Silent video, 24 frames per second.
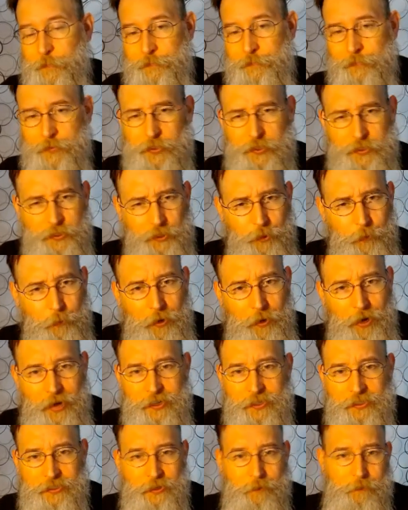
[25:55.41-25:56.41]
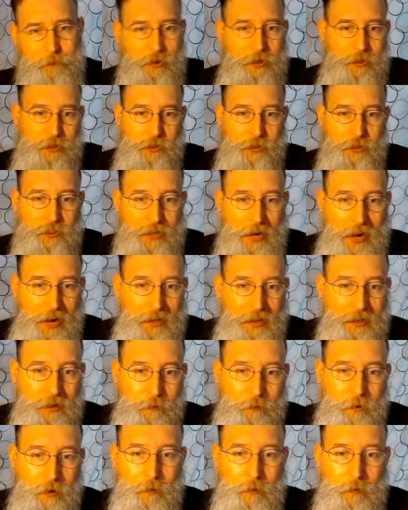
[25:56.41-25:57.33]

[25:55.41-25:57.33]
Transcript: Still practicing. I'm not sure exactly what I